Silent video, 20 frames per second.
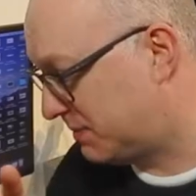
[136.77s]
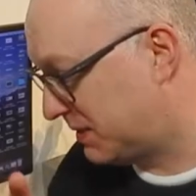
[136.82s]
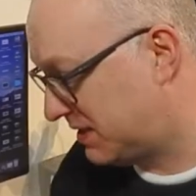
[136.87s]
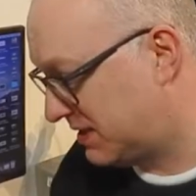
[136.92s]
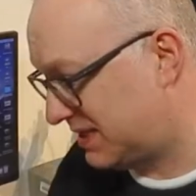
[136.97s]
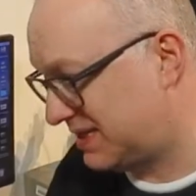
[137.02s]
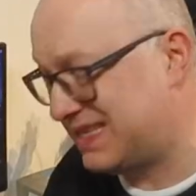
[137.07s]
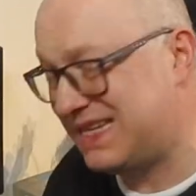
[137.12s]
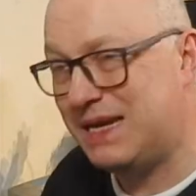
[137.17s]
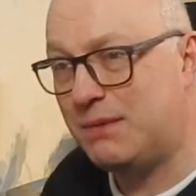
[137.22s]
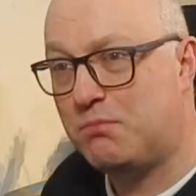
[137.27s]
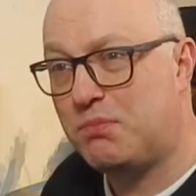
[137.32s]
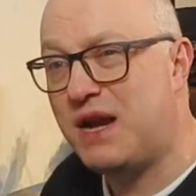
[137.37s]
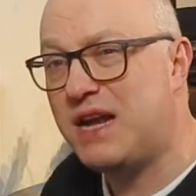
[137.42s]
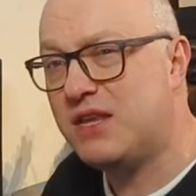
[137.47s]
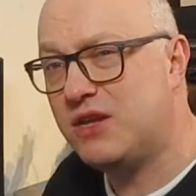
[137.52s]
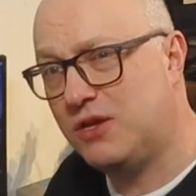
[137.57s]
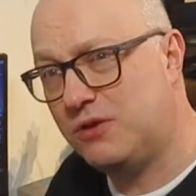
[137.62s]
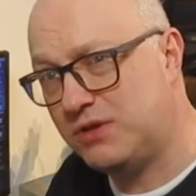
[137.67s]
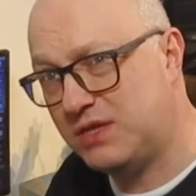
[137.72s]
Because I say,
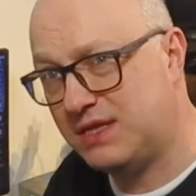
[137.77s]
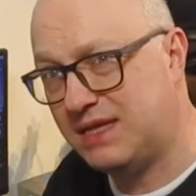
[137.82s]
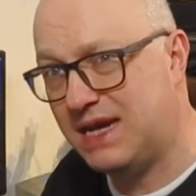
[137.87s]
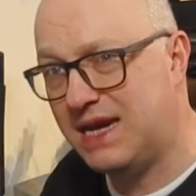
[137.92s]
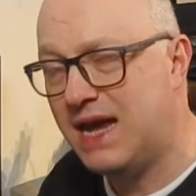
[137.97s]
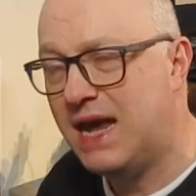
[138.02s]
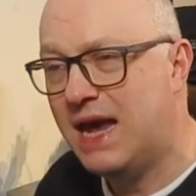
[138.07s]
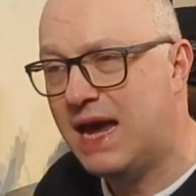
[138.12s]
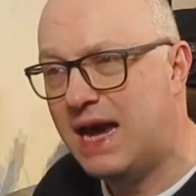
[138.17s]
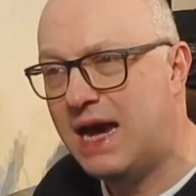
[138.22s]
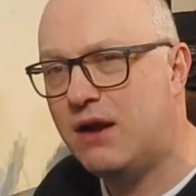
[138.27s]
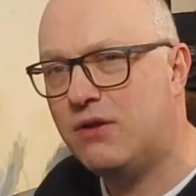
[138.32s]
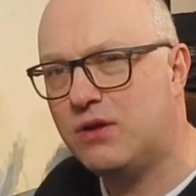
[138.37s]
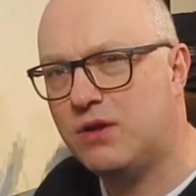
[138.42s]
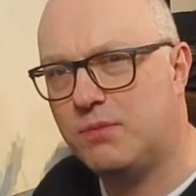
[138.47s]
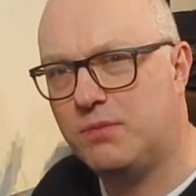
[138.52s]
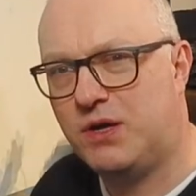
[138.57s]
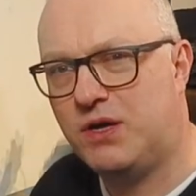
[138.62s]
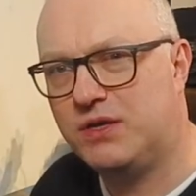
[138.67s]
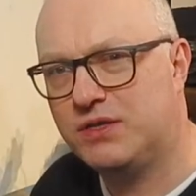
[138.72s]
brand new today, out of
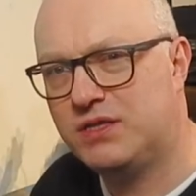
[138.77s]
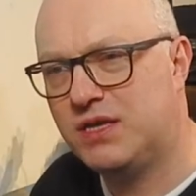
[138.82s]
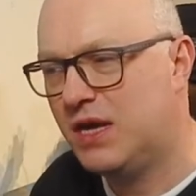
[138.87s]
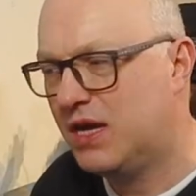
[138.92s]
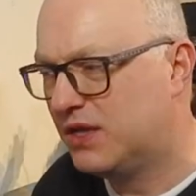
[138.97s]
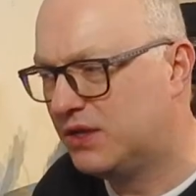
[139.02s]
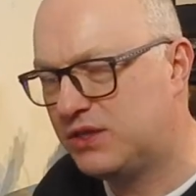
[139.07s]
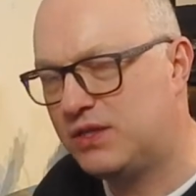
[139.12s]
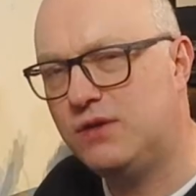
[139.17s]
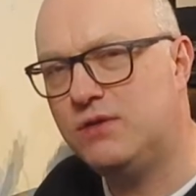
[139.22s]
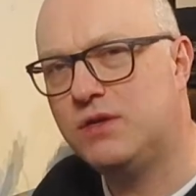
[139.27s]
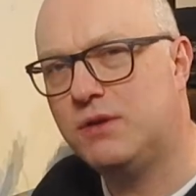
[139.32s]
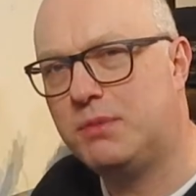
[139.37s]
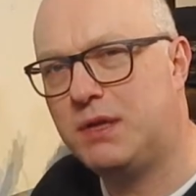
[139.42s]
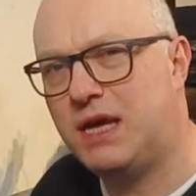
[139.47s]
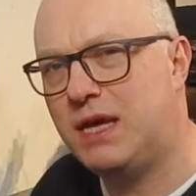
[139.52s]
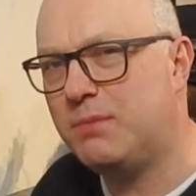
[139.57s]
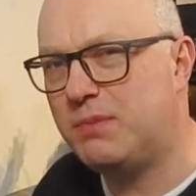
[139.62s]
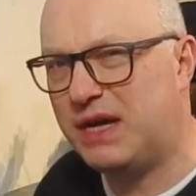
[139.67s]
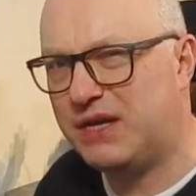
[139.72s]
the box, 2
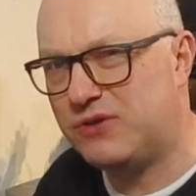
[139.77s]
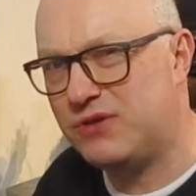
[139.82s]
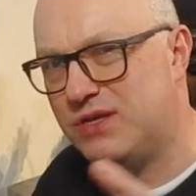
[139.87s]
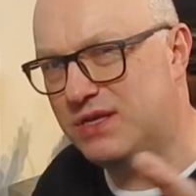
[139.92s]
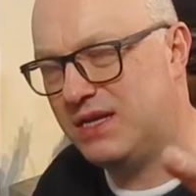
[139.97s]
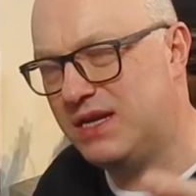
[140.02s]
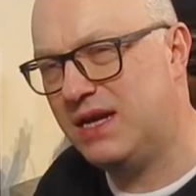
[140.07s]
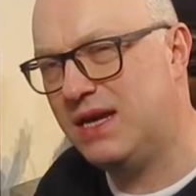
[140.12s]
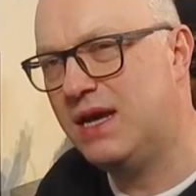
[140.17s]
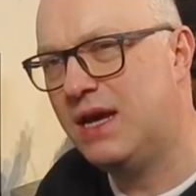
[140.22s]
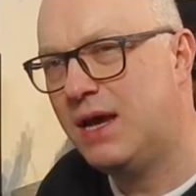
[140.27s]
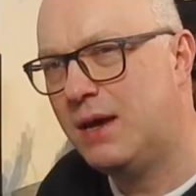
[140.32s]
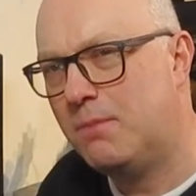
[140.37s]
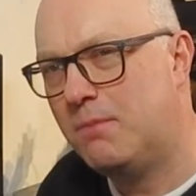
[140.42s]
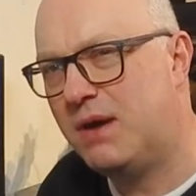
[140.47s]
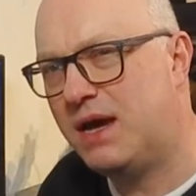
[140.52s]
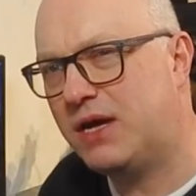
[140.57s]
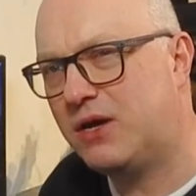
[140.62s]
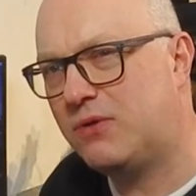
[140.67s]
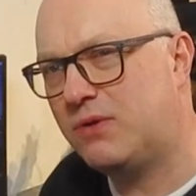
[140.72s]
AA batteries in it,
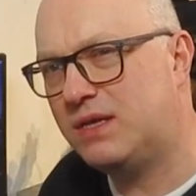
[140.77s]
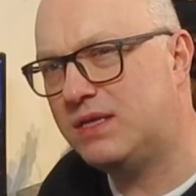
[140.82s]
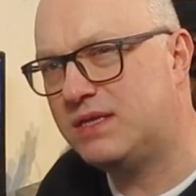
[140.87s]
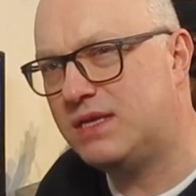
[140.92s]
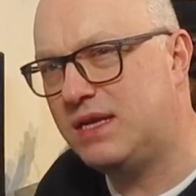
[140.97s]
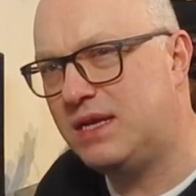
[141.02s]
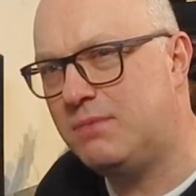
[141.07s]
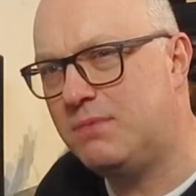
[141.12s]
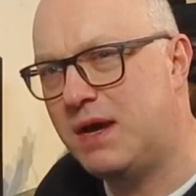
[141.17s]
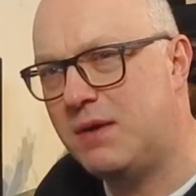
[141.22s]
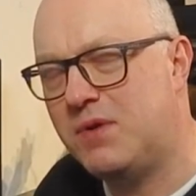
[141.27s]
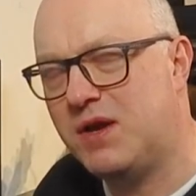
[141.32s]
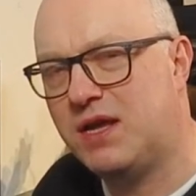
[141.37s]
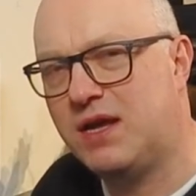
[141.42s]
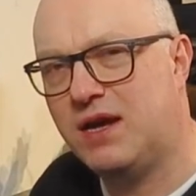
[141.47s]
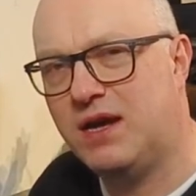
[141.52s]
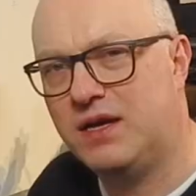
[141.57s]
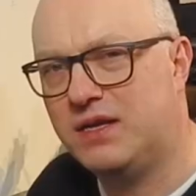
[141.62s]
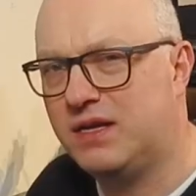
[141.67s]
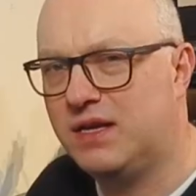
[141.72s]
micro SD memory
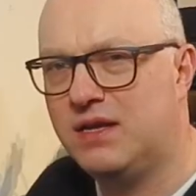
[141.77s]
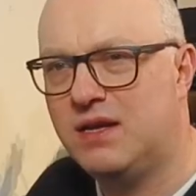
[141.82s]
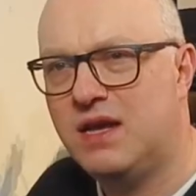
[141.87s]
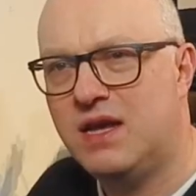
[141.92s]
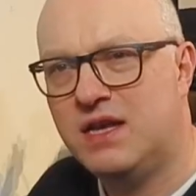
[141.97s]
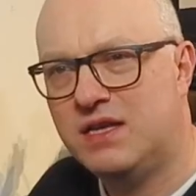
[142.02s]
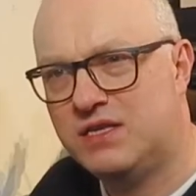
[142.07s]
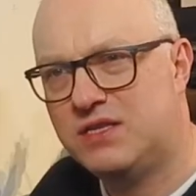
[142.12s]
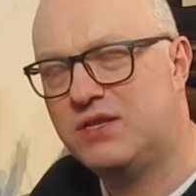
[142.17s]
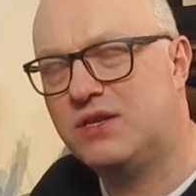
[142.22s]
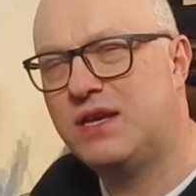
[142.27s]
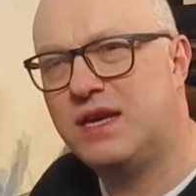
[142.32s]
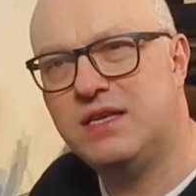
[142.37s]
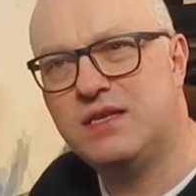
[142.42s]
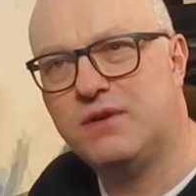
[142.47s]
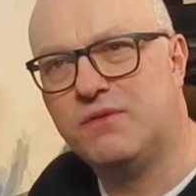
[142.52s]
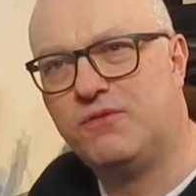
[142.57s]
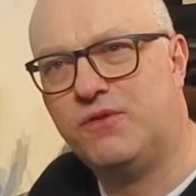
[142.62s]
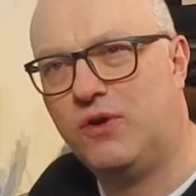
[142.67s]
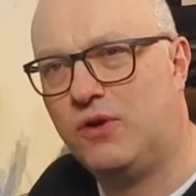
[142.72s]
card in, stuck it
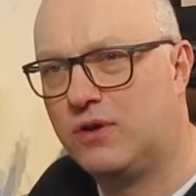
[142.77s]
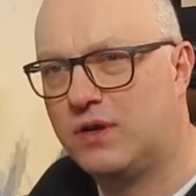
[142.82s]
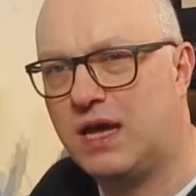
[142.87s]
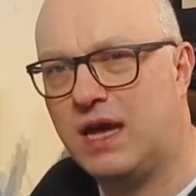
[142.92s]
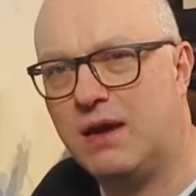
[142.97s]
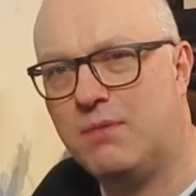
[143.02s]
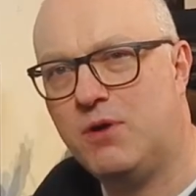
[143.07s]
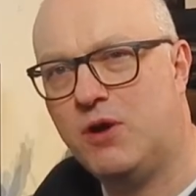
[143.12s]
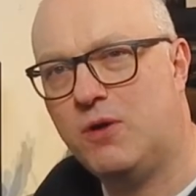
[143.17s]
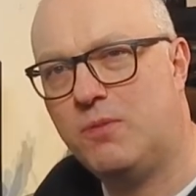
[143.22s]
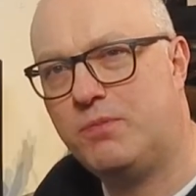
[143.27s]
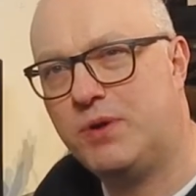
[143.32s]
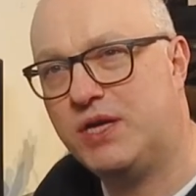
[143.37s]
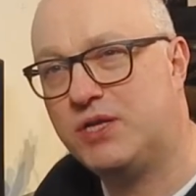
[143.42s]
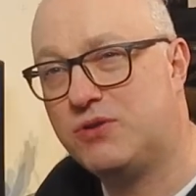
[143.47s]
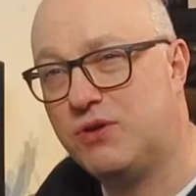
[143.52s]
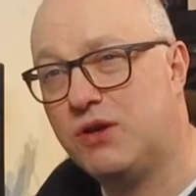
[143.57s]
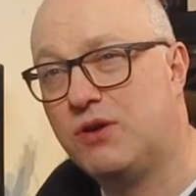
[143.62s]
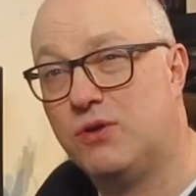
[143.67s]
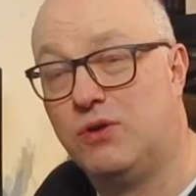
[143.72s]
into 4K mode,
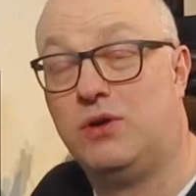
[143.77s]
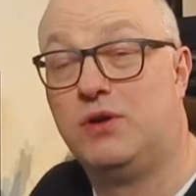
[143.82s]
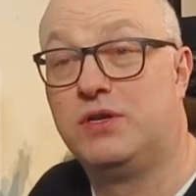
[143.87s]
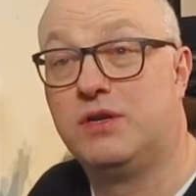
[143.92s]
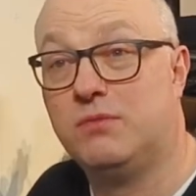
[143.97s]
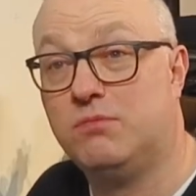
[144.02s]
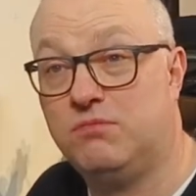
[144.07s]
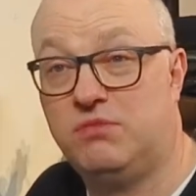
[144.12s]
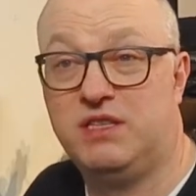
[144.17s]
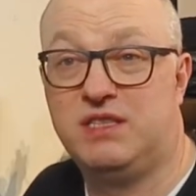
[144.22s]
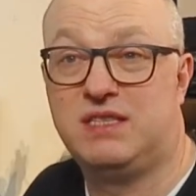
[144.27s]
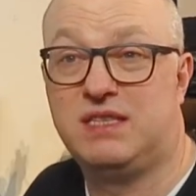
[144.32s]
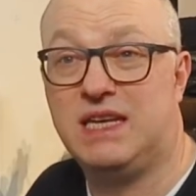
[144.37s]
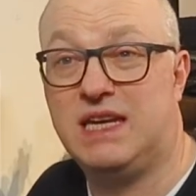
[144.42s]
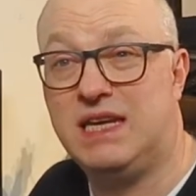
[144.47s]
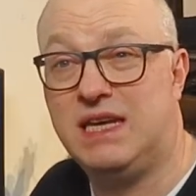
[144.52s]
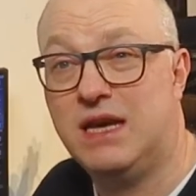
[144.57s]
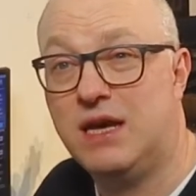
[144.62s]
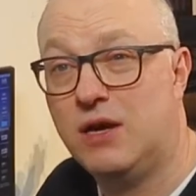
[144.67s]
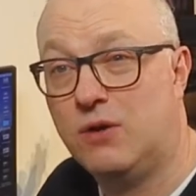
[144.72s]
press record, and we'll
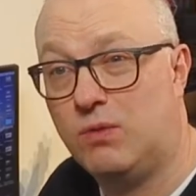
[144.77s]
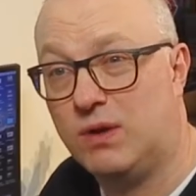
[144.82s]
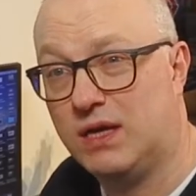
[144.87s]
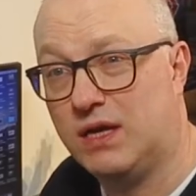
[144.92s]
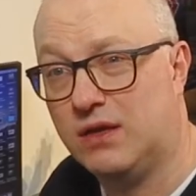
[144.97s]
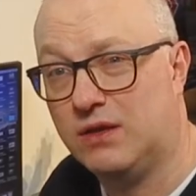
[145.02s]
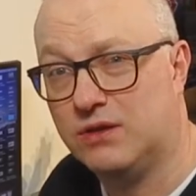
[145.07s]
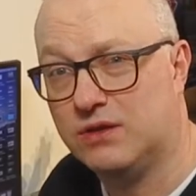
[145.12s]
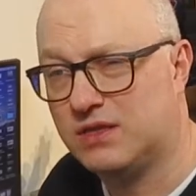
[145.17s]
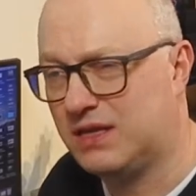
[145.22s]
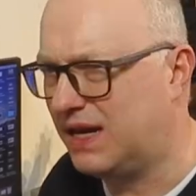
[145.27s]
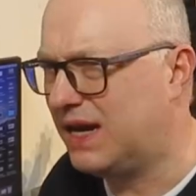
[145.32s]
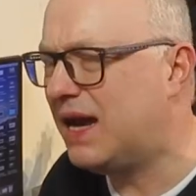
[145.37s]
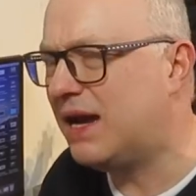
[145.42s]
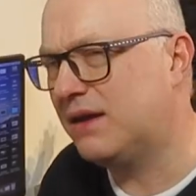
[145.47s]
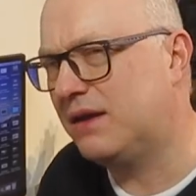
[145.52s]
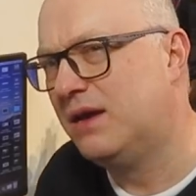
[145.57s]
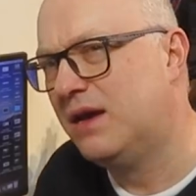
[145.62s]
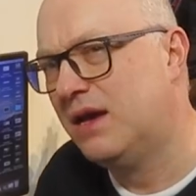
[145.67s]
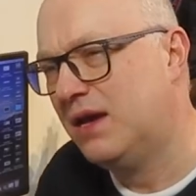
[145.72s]
see what it looks like.